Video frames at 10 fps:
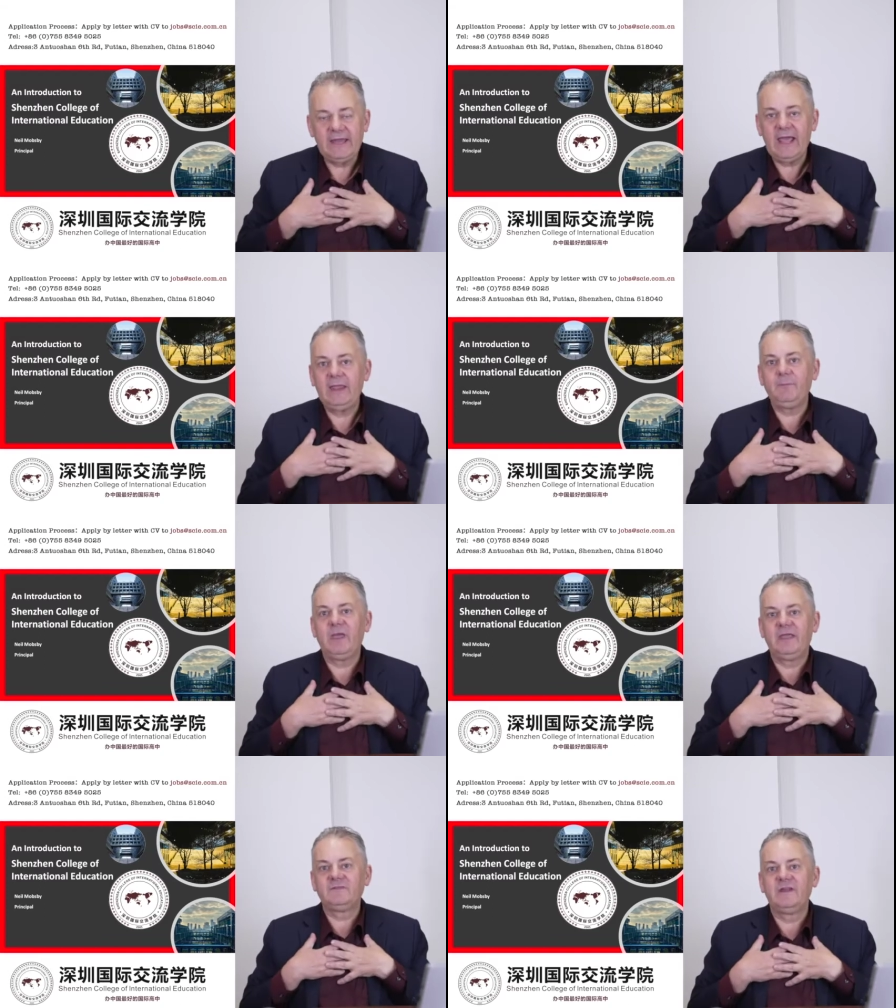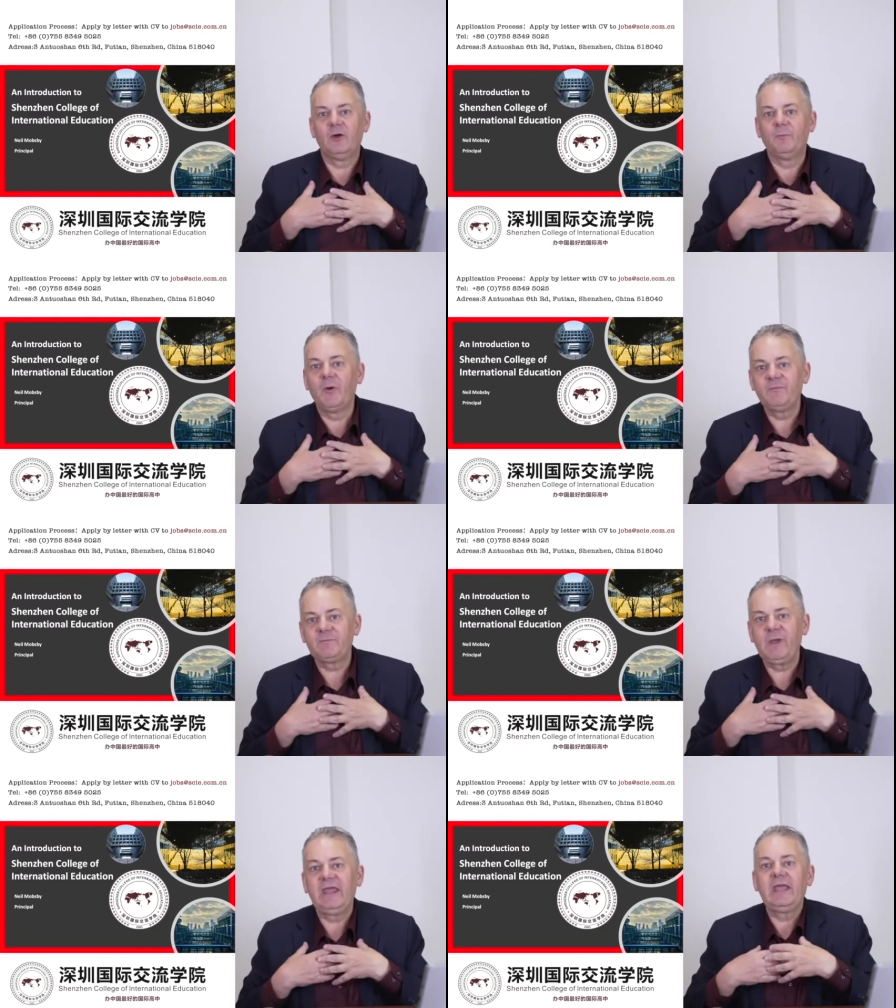name is Neil
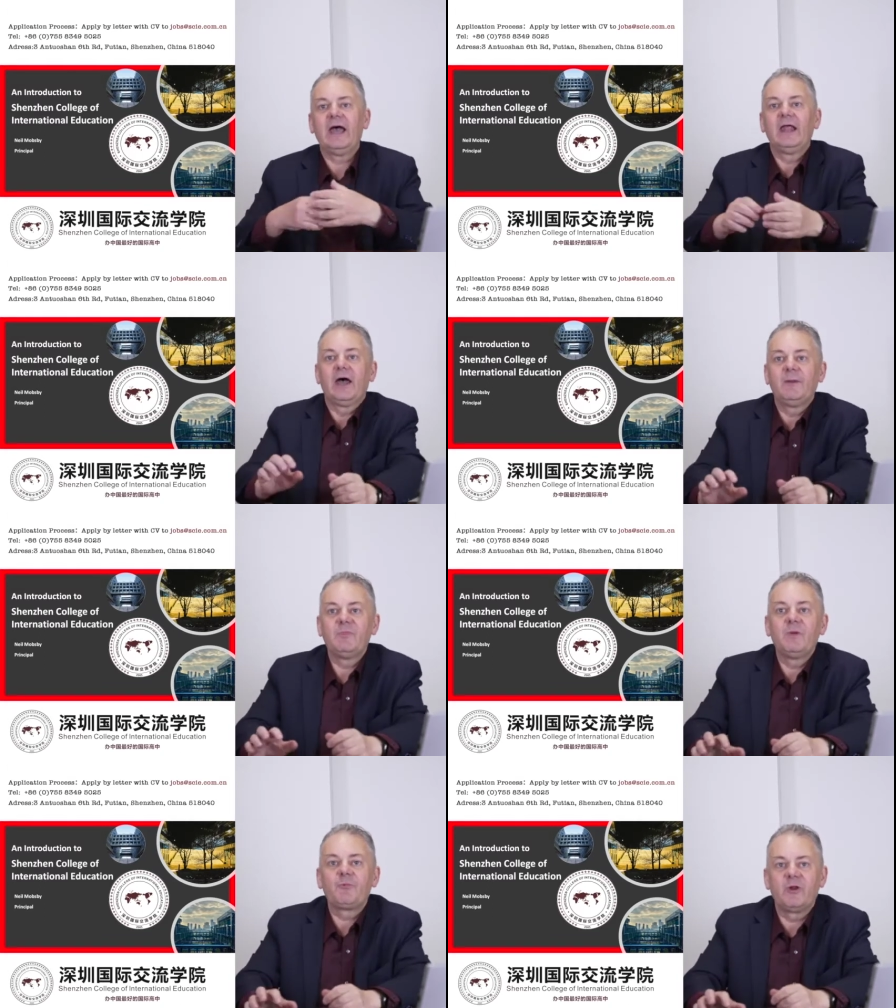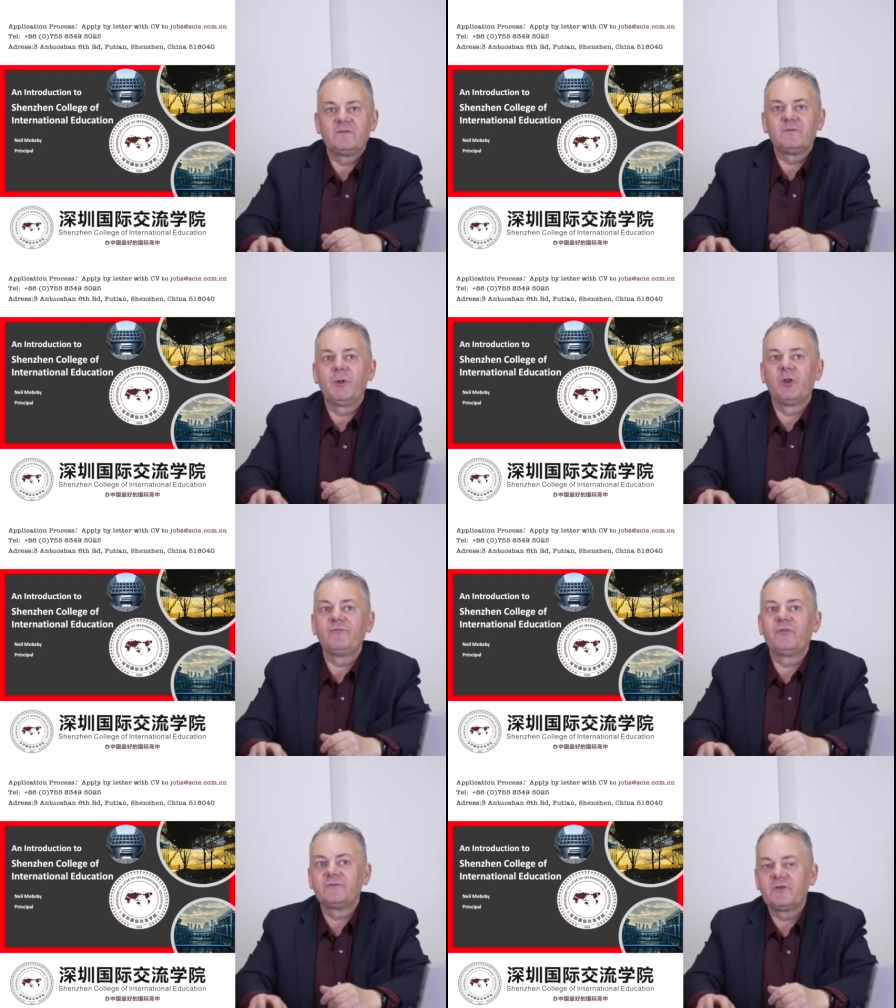Mobsby and I'm the principal
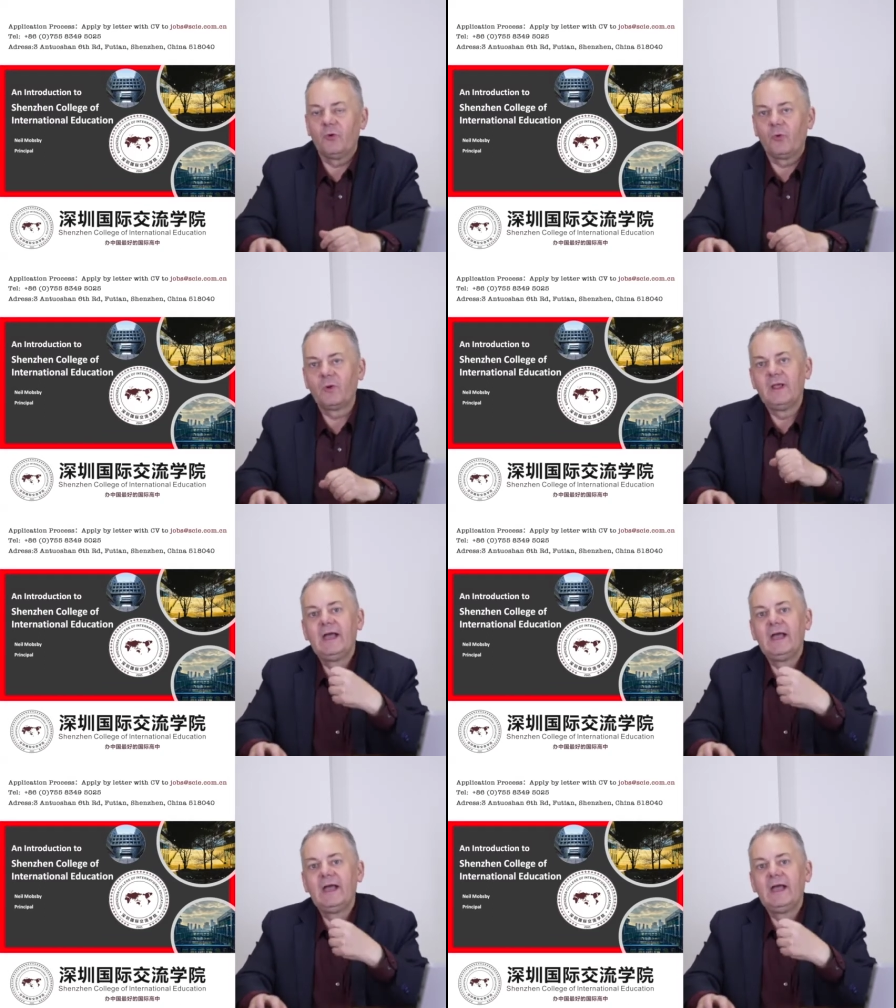of the school.